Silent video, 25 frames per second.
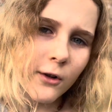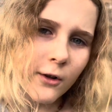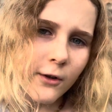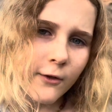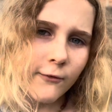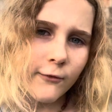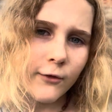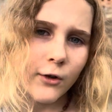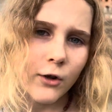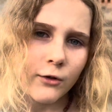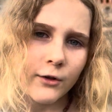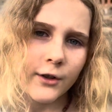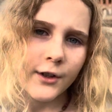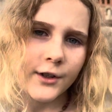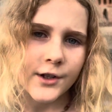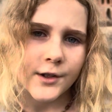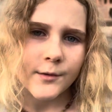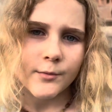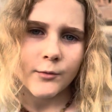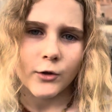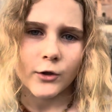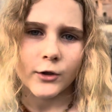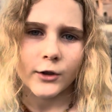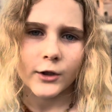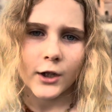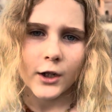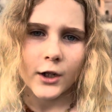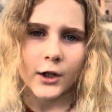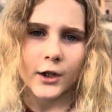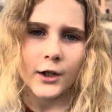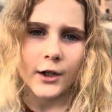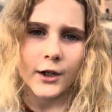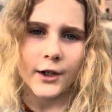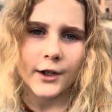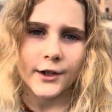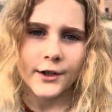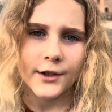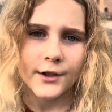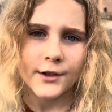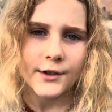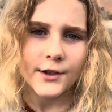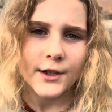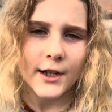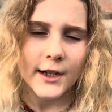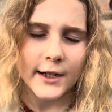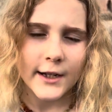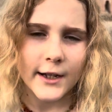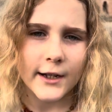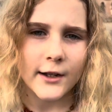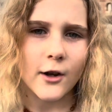focus more on
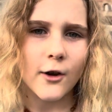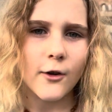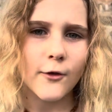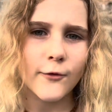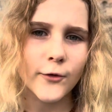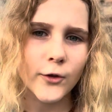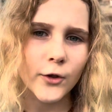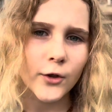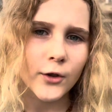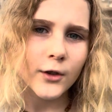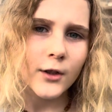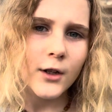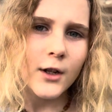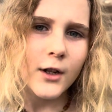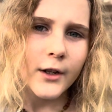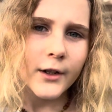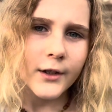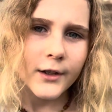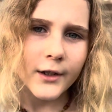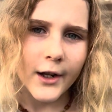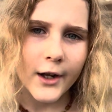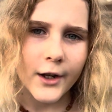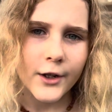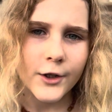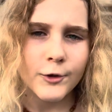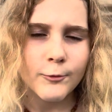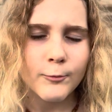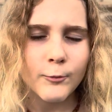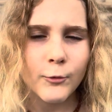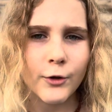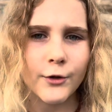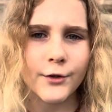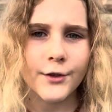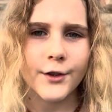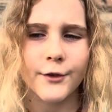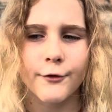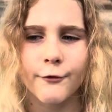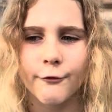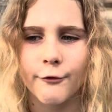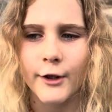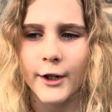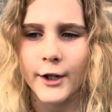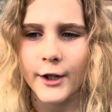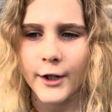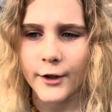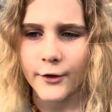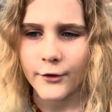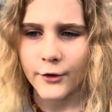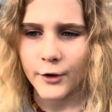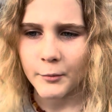taking over land more than
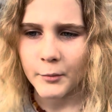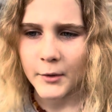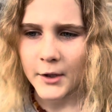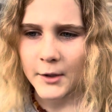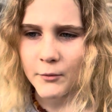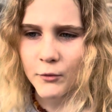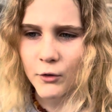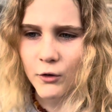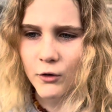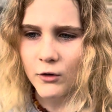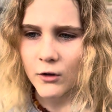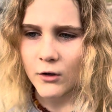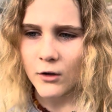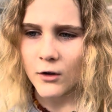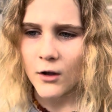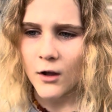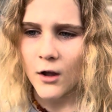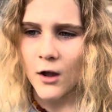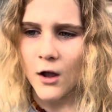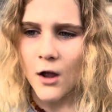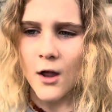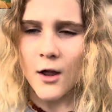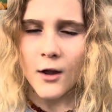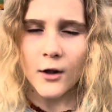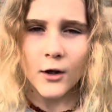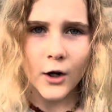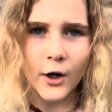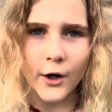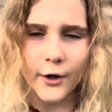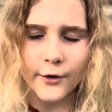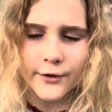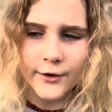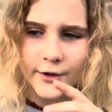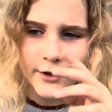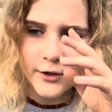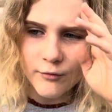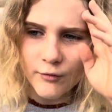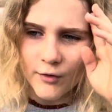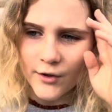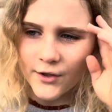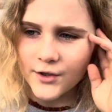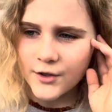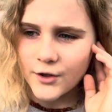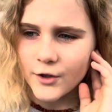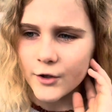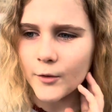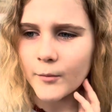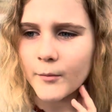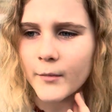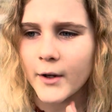feeding the people. Carthage was
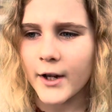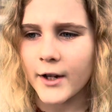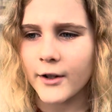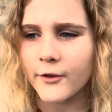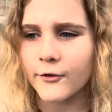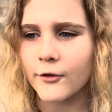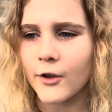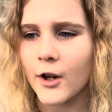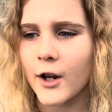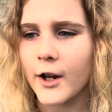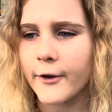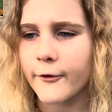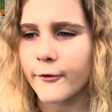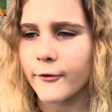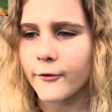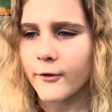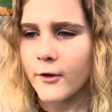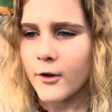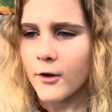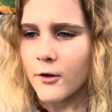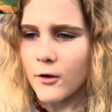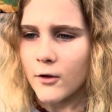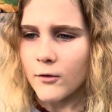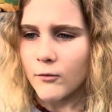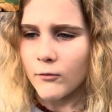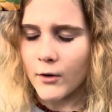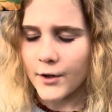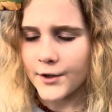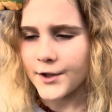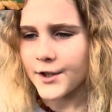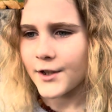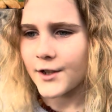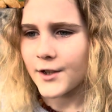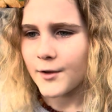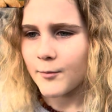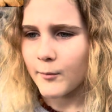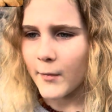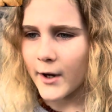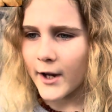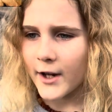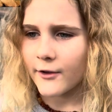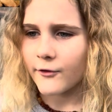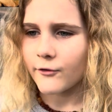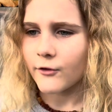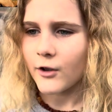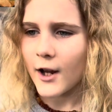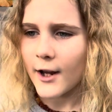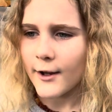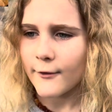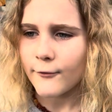its main
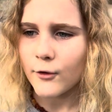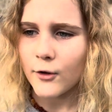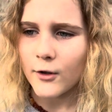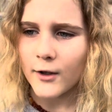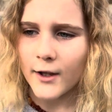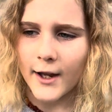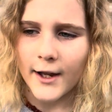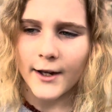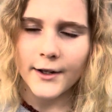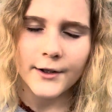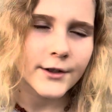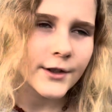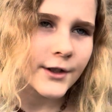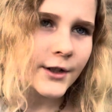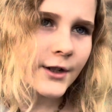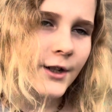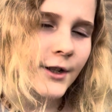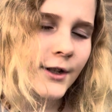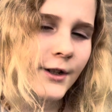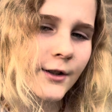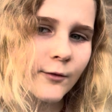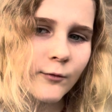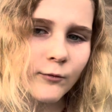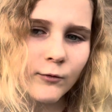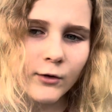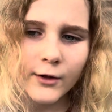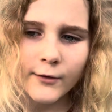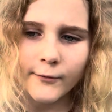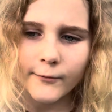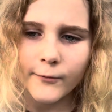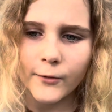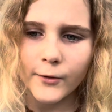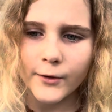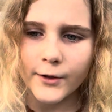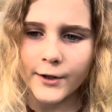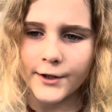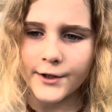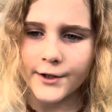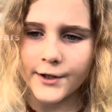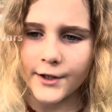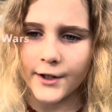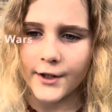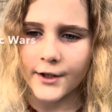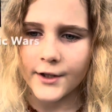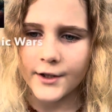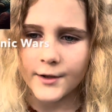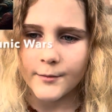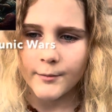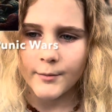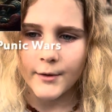rival, and in
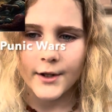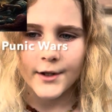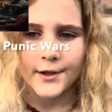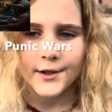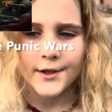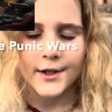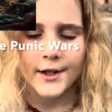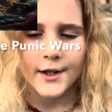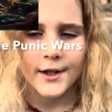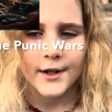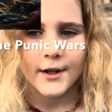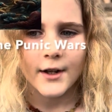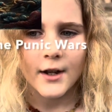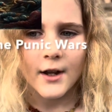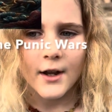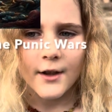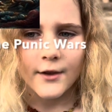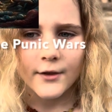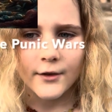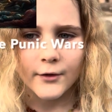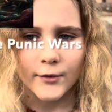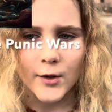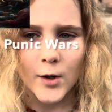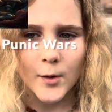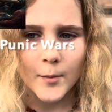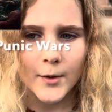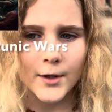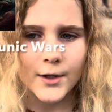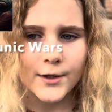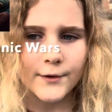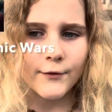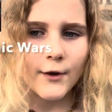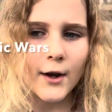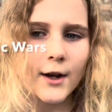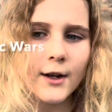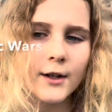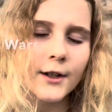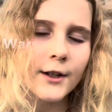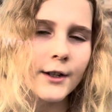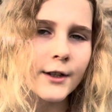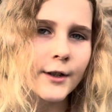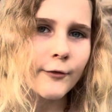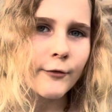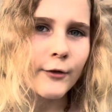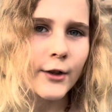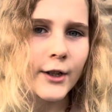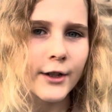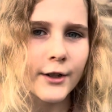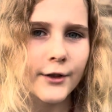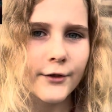146 BC, the Romans finally
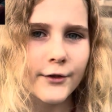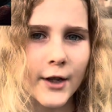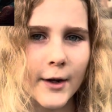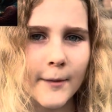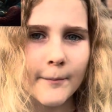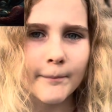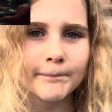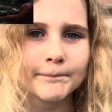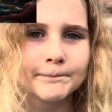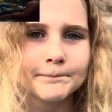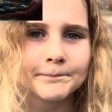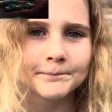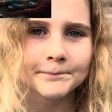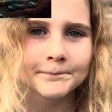defeated them.